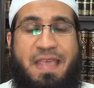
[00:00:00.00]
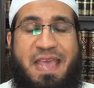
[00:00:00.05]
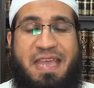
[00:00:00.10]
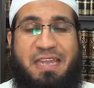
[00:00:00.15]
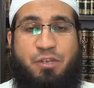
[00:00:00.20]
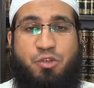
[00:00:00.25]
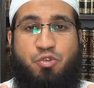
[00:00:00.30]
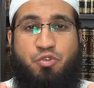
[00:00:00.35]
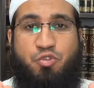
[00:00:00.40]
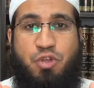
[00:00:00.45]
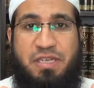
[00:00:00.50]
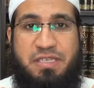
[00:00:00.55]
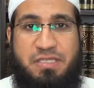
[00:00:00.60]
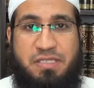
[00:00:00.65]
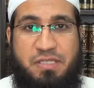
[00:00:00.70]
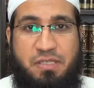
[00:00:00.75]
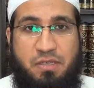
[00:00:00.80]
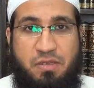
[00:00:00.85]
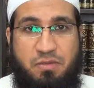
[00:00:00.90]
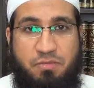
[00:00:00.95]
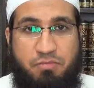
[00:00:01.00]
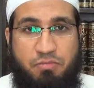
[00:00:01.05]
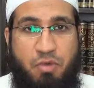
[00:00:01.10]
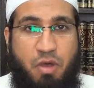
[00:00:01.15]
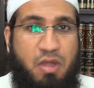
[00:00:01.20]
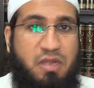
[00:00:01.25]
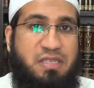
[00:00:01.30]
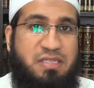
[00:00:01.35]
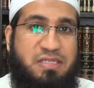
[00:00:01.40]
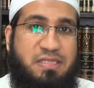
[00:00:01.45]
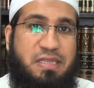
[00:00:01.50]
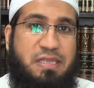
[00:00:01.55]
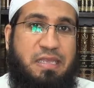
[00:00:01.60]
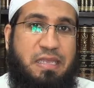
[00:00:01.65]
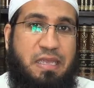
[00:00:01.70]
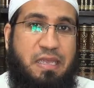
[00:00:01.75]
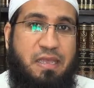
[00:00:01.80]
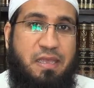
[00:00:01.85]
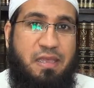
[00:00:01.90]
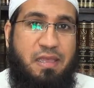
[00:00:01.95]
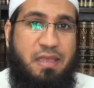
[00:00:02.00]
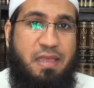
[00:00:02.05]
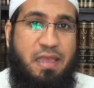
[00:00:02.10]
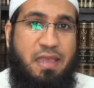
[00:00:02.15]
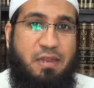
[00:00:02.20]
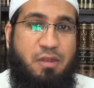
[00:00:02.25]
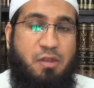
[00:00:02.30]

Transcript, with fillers: and to dress modestly and